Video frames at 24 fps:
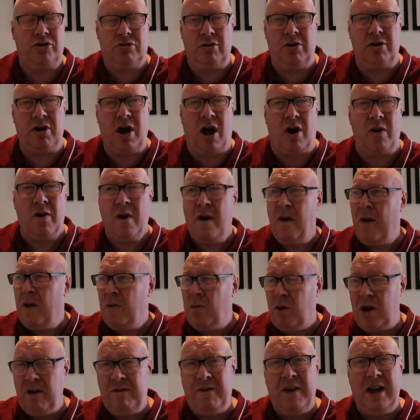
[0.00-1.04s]
Trudeau.
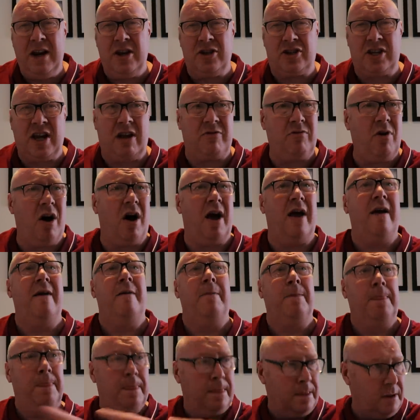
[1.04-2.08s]
What if he'd have said, right,
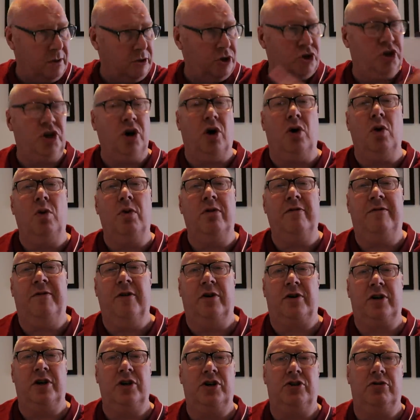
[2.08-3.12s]
shut all the
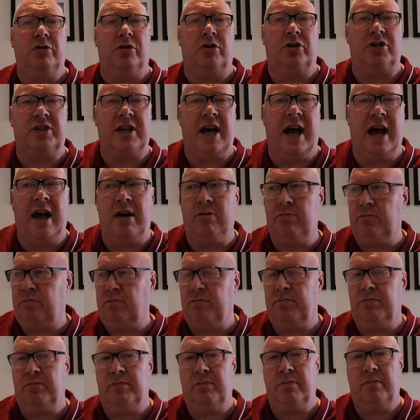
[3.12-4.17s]
fucking trucks down.
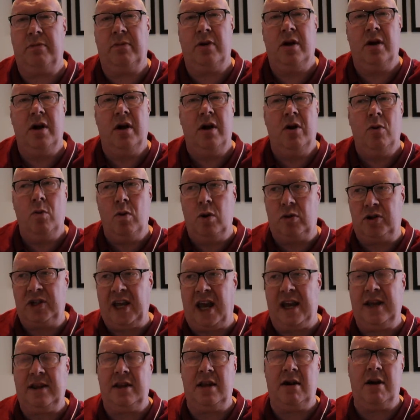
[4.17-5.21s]
We'll
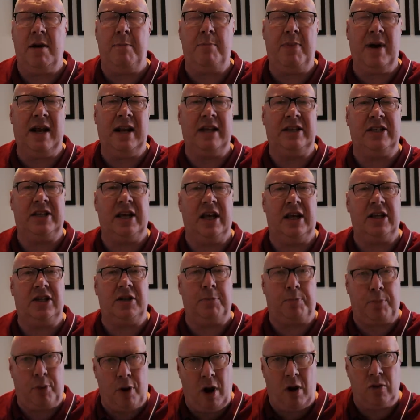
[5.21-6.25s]
take their ability
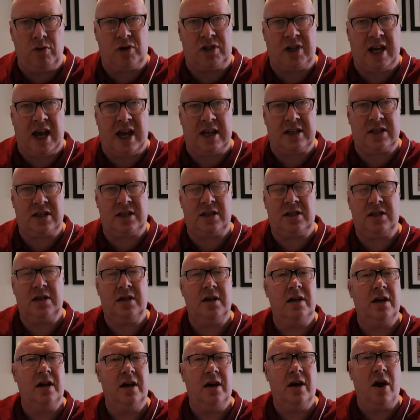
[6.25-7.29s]
to protest
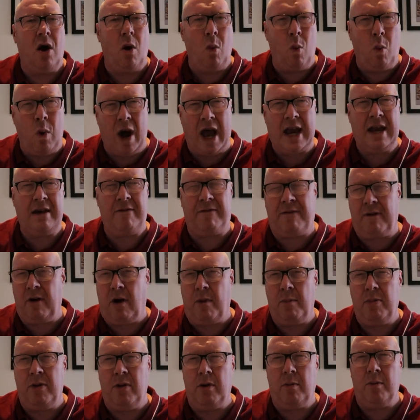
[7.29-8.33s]
away
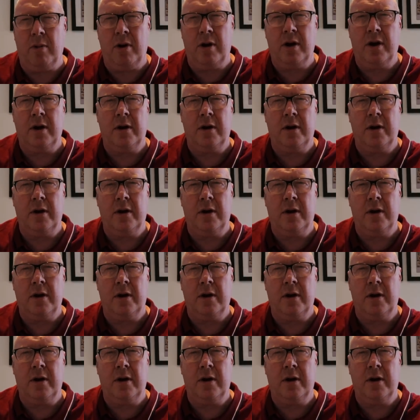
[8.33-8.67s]
from them.